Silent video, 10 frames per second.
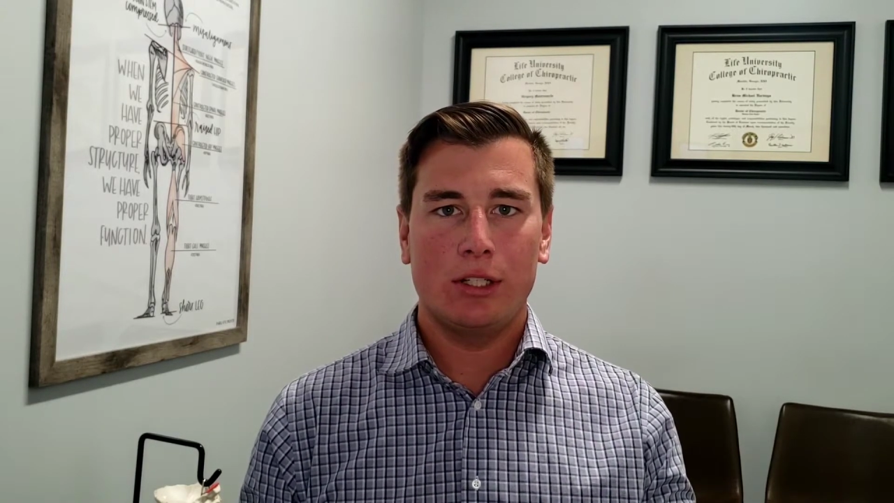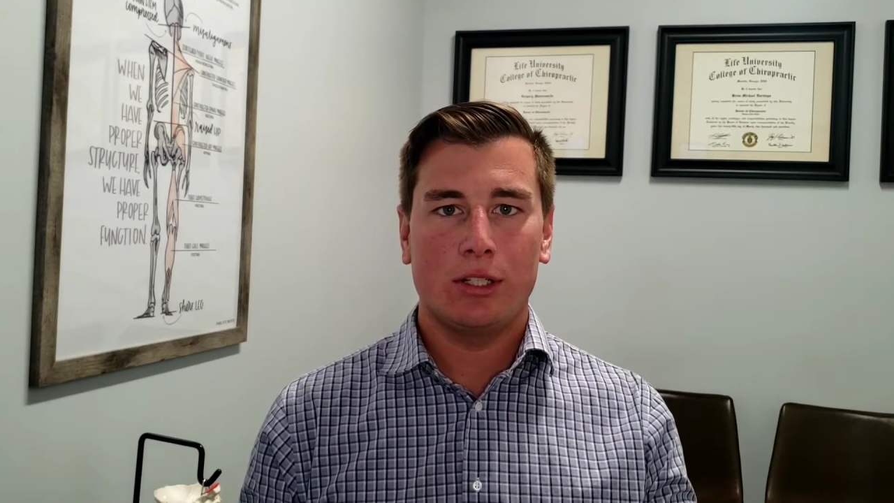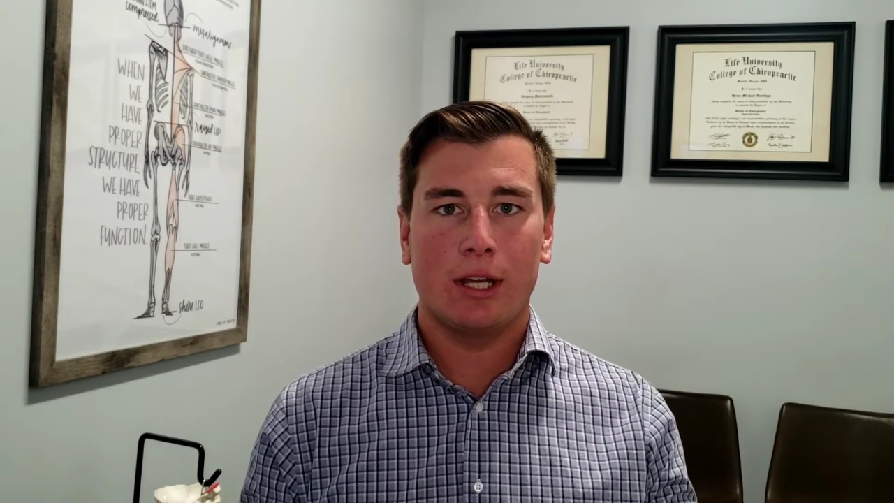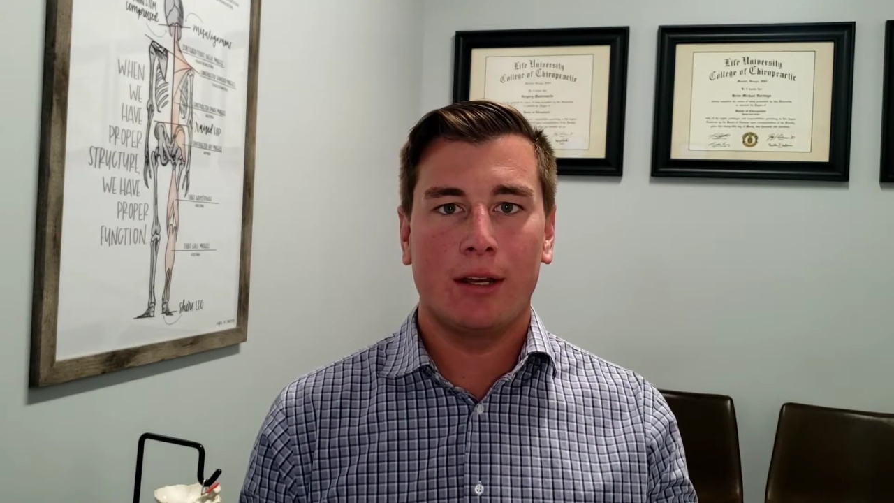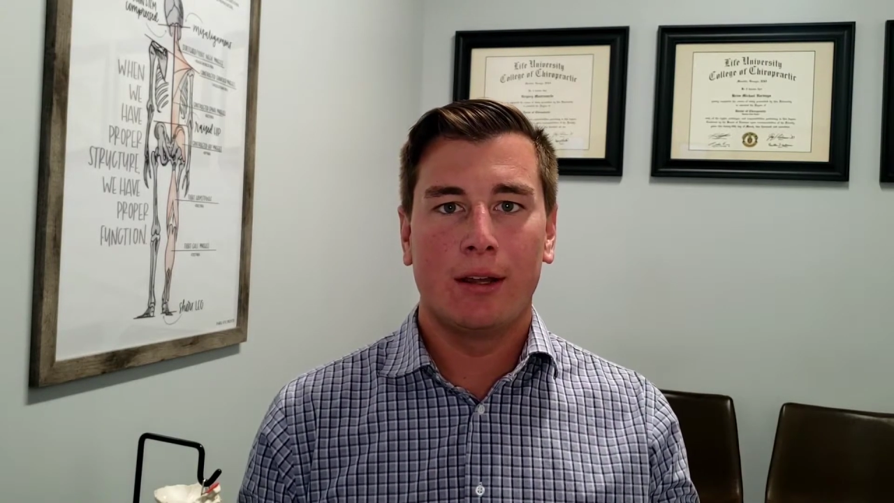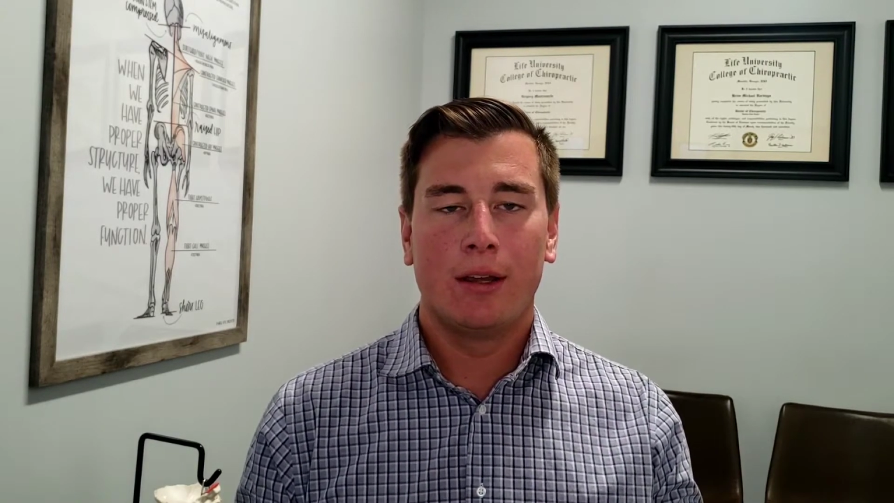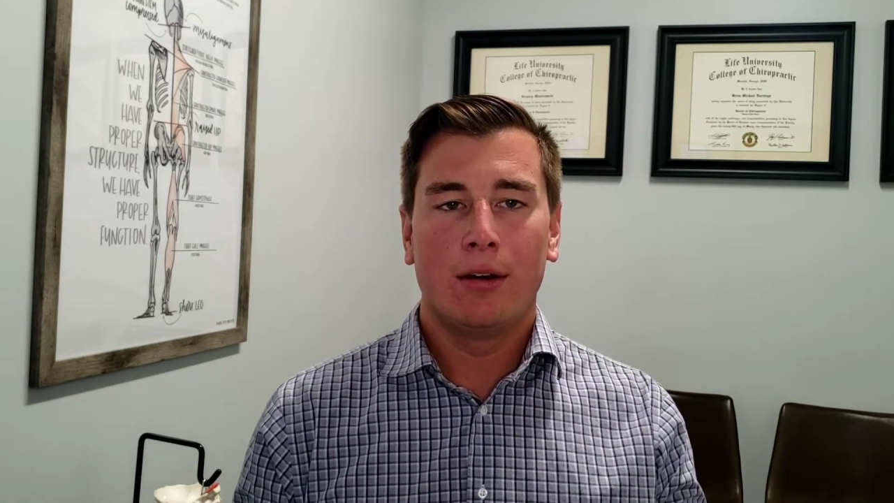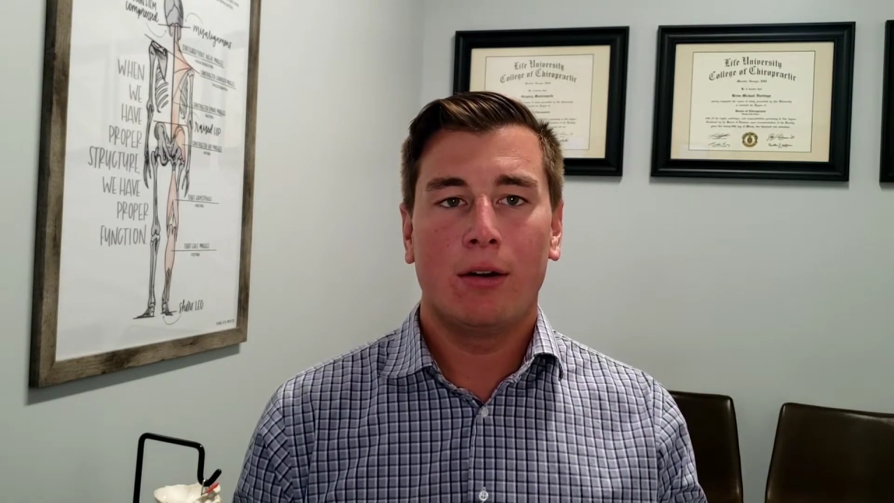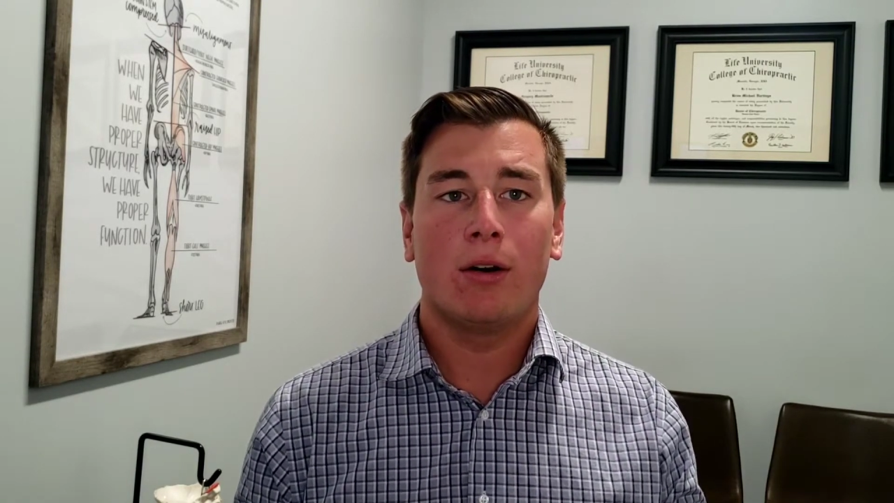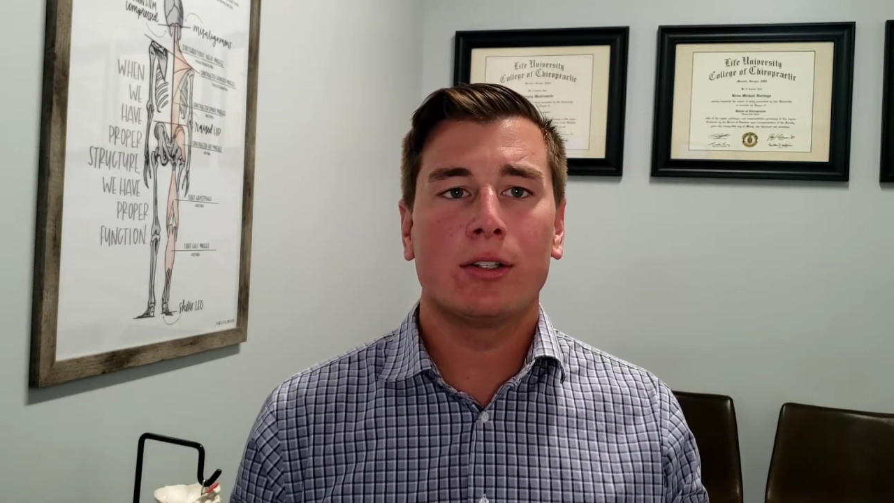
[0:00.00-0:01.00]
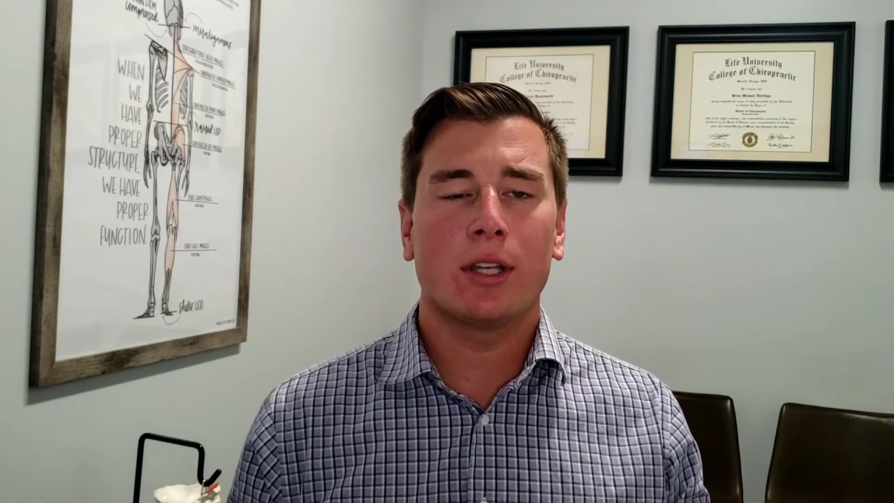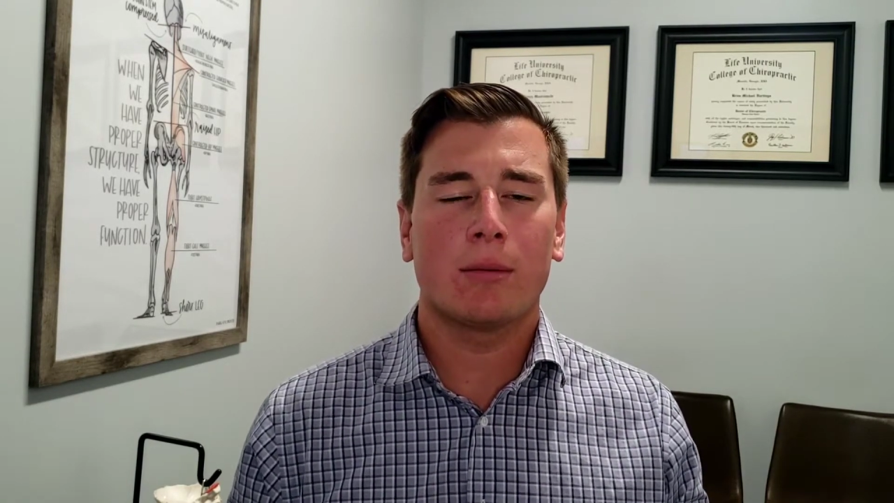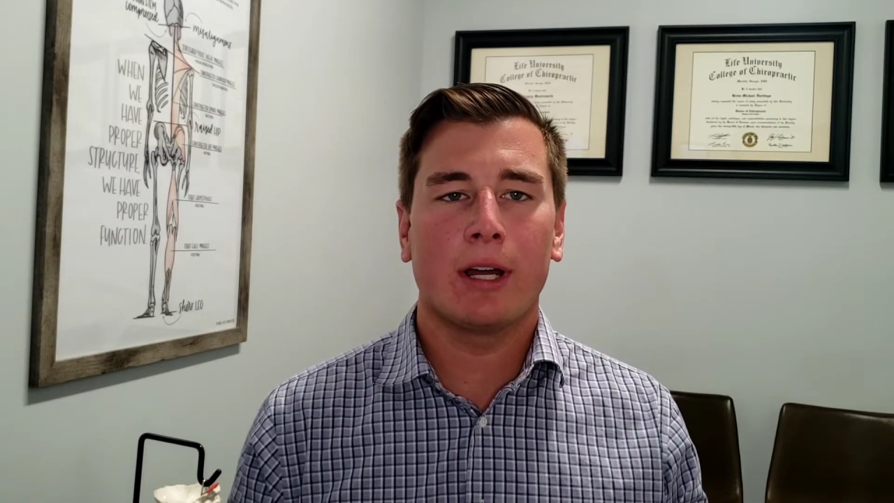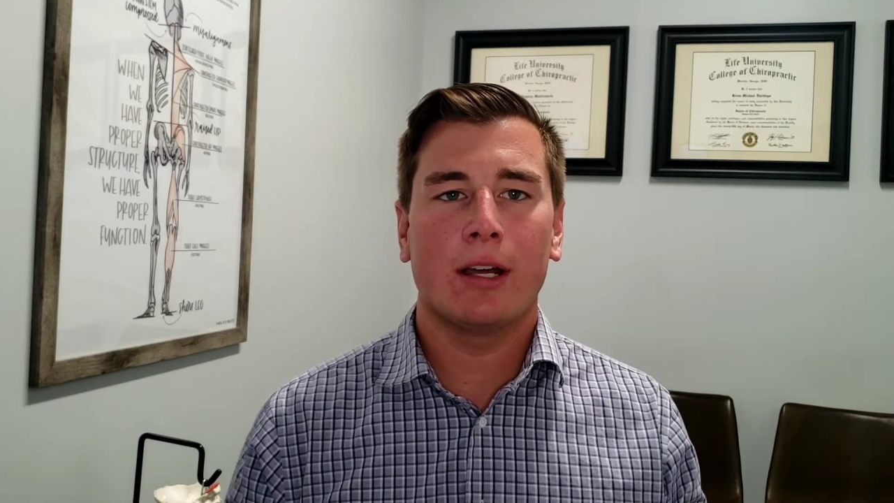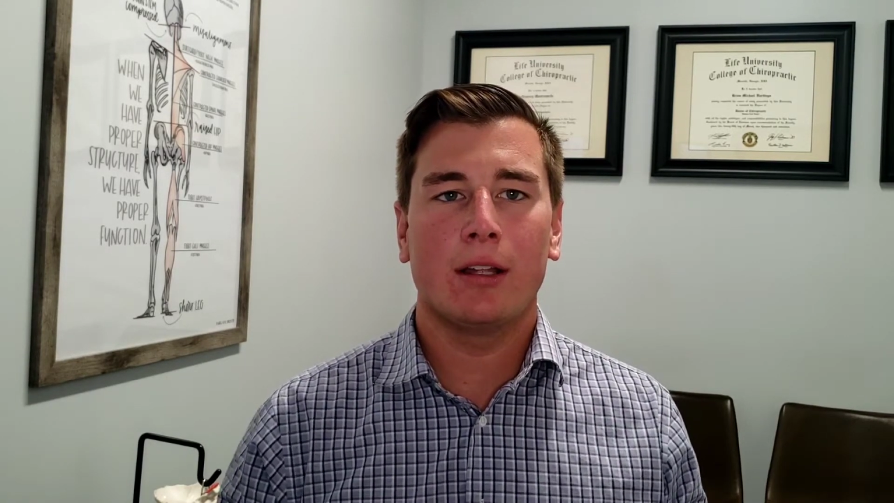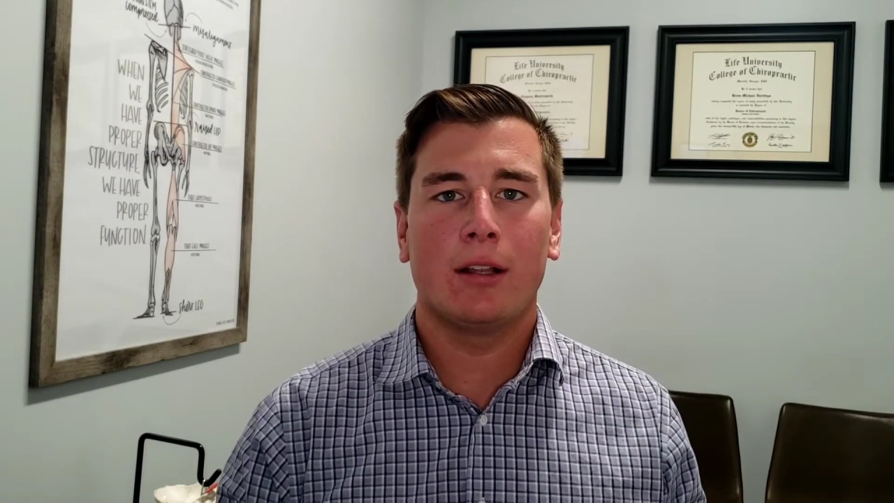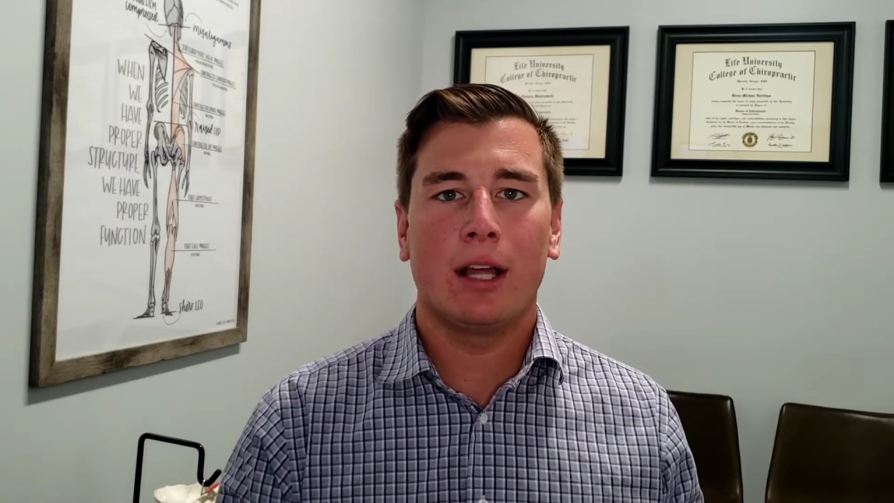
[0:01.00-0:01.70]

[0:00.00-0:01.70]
She said, "Oh, it's like my